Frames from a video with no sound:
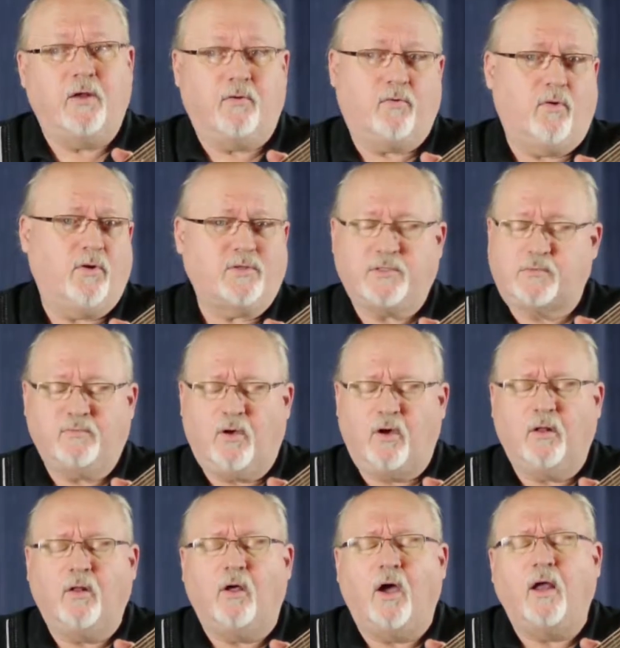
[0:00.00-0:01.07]
of course,
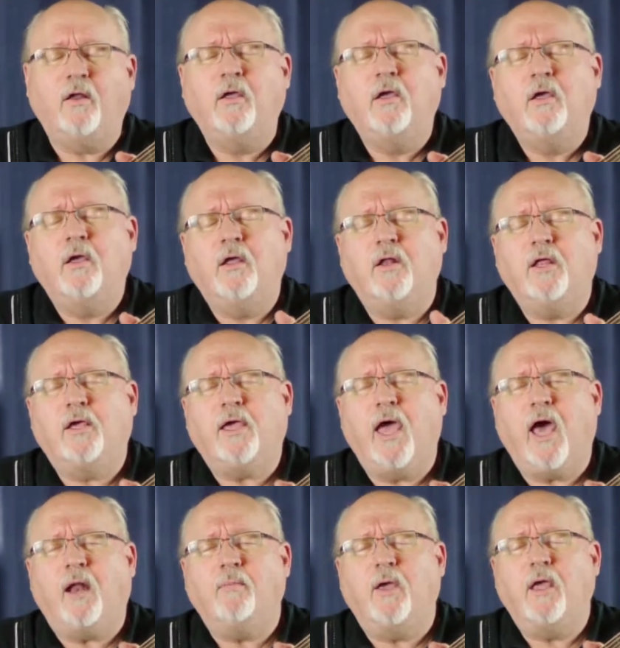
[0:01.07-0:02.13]
online in the
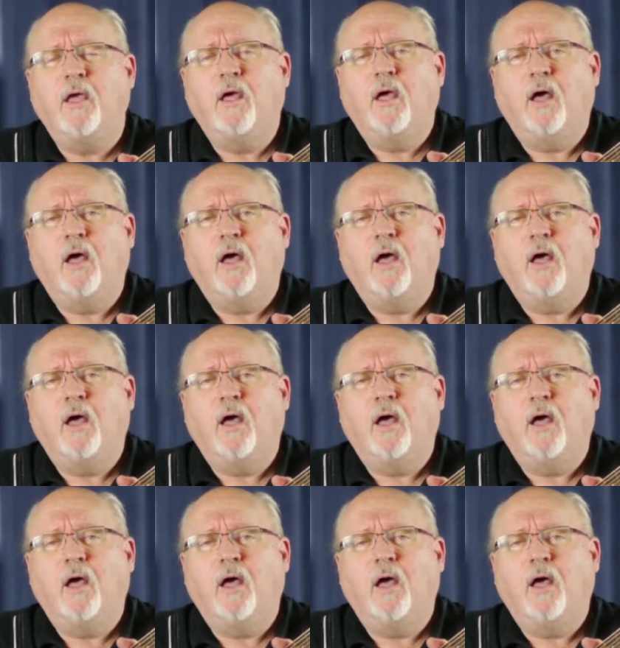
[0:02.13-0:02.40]
academy.